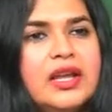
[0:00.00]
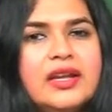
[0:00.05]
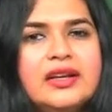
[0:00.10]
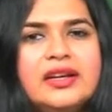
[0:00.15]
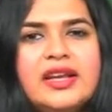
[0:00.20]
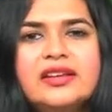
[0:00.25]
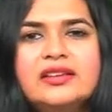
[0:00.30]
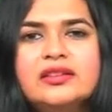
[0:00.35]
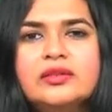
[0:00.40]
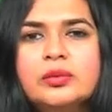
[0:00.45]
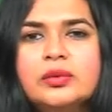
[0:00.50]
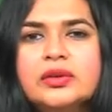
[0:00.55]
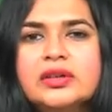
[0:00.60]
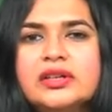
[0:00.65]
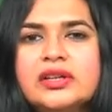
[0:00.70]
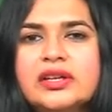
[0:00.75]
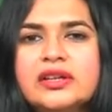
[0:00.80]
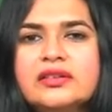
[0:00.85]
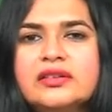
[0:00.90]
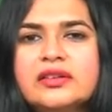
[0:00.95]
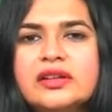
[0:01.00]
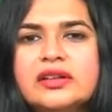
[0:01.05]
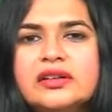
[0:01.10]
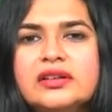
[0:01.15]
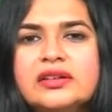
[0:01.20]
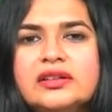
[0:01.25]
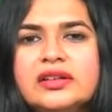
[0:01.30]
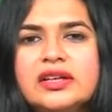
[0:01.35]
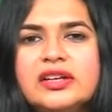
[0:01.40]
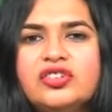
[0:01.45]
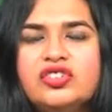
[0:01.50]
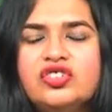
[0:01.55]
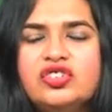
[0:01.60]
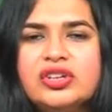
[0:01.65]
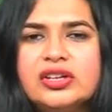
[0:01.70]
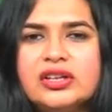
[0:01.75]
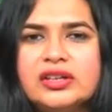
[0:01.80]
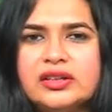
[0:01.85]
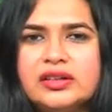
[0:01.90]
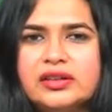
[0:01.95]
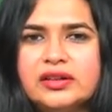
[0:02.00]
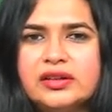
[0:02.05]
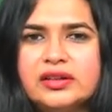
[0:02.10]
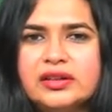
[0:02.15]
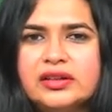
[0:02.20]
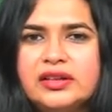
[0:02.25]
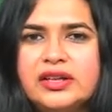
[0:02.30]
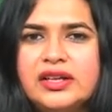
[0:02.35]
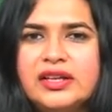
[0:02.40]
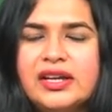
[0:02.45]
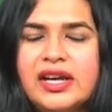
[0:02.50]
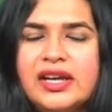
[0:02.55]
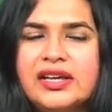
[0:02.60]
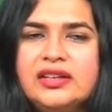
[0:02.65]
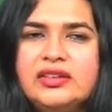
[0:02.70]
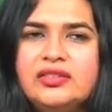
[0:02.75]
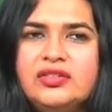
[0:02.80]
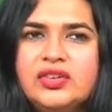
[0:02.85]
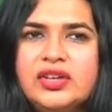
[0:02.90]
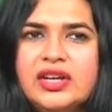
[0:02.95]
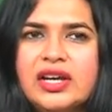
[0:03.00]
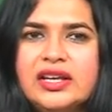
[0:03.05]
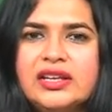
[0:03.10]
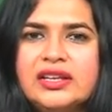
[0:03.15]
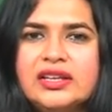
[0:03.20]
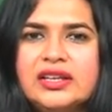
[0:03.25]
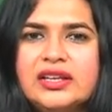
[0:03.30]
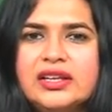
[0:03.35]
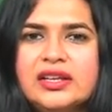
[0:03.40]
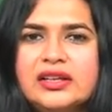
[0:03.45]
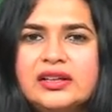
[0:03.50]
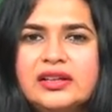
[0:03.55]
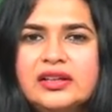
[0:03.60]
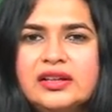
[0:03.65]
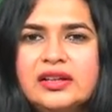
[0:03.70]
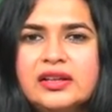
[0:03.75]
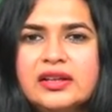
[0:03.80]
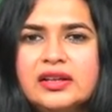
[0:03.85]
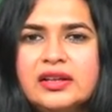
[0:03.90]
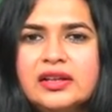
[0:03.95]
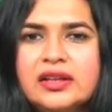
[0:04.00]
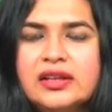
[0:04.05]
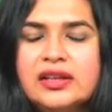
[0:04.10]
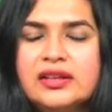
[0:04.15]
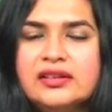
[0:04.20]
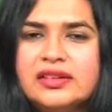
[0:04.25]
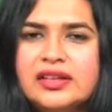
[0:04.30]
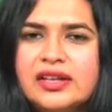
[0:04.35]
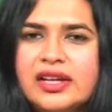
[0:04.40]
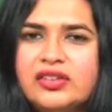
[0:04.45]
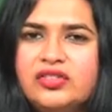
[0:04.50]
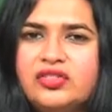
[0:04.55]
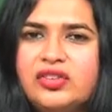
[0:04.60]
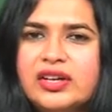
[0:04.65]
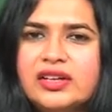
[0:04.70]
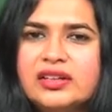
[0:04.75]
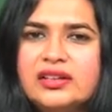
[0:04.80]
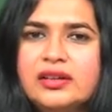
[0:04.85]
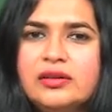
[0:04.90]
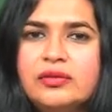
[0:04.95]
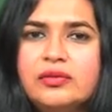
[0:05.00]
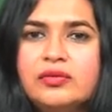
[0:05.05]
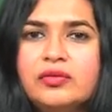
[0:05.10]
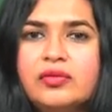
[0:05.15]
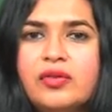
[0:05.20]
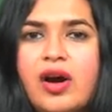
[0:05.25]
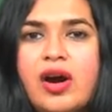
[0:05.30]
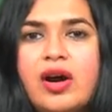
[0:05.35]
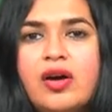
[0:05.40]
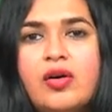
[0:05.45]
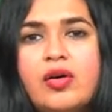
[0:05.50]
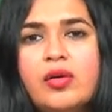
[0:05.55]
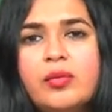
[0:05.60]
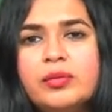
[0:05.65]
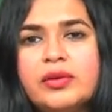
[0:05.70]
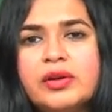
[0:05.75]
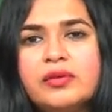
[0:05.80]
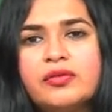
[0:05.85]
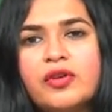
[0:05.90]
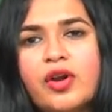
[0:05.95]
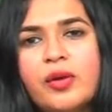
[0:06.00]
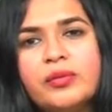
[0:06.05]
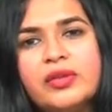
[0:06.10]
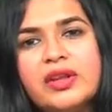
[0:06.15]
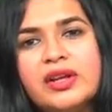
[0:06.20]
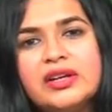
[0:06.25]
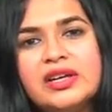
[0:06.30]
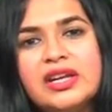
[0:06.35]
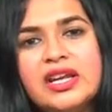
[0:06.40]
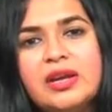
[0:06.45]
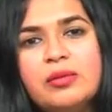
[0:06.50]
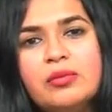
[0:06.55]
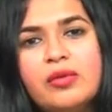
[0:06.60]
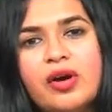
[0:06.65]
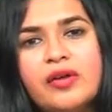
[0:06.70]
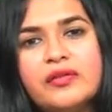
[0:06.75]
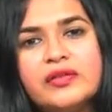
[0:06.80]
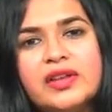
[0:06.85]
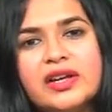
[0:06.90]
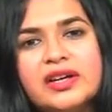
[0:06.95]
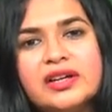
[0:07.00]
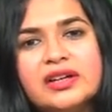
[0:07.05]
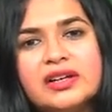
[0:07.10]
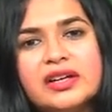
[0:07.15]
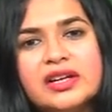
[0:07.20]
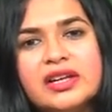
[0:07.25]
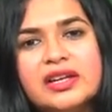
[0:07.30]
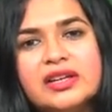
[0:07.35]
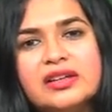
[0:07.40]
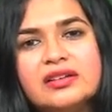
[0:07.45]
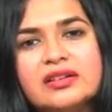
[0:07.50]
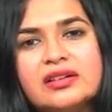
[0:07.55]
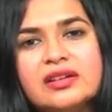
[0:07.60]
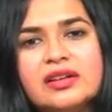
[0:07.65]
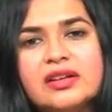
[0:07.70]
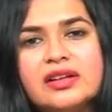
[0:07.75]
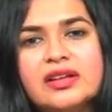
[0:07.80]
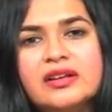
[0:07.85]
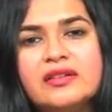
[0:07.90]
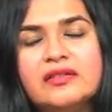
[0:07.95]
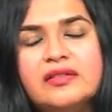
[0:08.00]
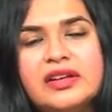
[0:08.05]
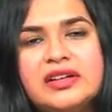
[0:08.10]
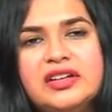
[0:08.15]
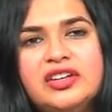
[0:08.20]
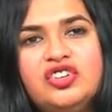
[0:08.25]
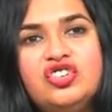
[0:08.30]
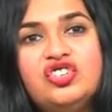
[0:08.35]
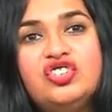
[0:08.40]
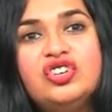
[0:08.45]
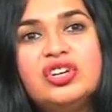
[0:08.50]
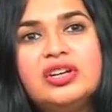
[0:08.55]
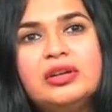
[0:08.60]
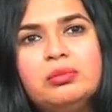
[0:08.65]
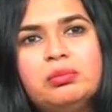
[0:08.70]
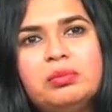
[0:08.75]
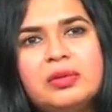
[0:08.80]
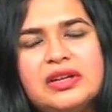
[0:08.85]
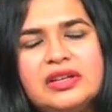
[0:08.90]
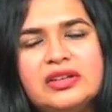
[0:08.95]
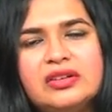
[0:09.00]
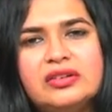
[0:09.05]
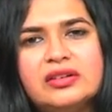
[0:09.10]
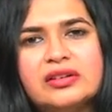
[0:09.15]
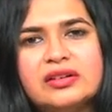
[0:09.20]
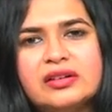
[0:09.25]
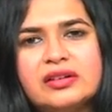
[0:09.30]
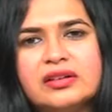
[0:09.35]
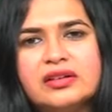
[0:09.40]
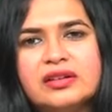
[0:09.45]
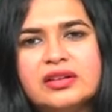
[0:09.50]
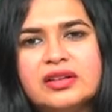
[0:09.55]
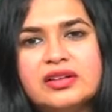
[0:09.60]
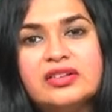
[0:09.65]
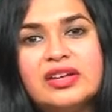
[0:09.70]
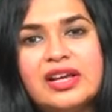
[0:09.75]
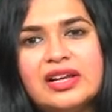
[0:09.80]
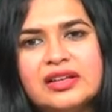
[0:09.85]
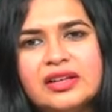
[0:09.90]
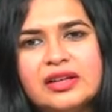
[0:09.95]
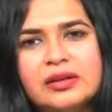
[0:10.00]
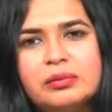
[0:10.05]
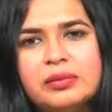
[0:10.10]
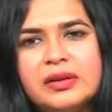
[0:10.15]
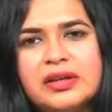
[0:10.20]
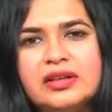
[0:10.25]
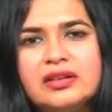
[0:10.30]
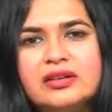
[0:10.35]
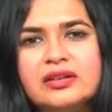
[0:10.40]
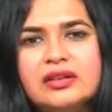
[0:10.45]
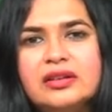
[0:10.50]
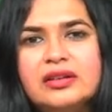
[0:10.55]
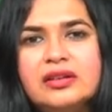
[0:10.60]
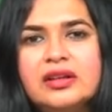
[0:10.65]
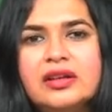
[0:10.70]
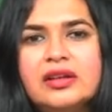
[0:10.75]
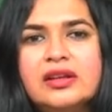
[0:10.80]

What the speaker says: Next word is Titian, Titian. It is an adjective formed from the name of the great Venetian painter, Italian painter,